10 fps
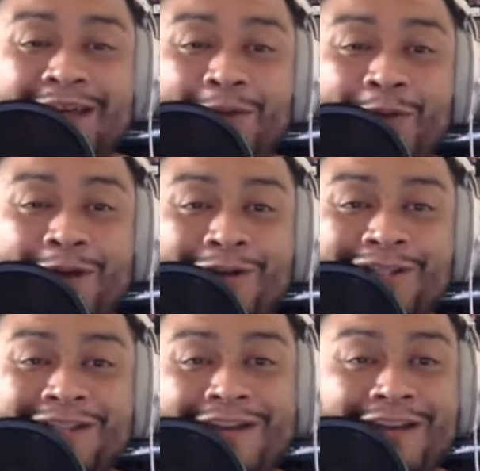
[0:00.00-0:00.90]
We are
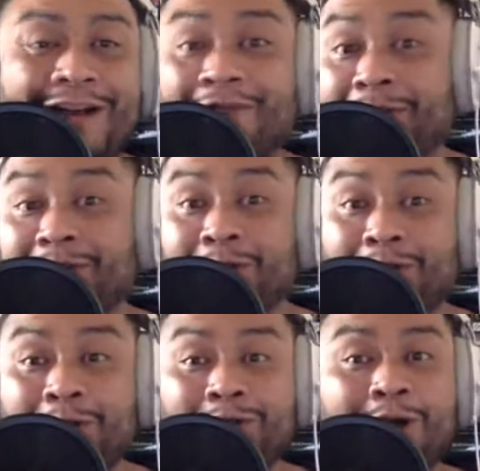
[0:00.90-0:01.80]
starting off. I'm
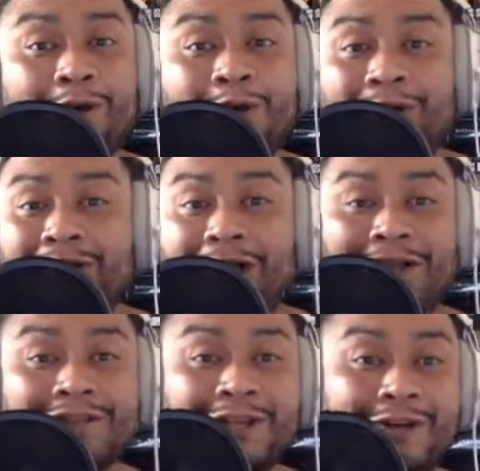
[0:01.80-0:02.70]
solo dolo.
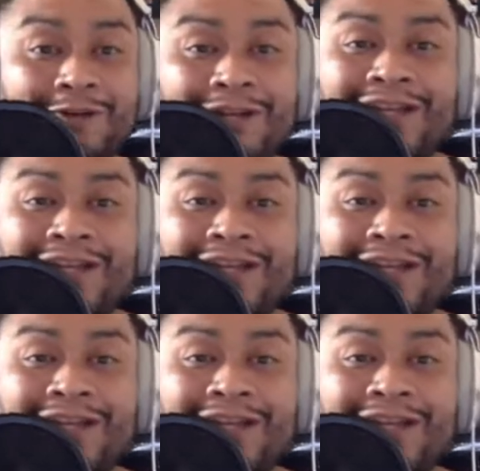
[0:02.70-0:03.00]
Alonzo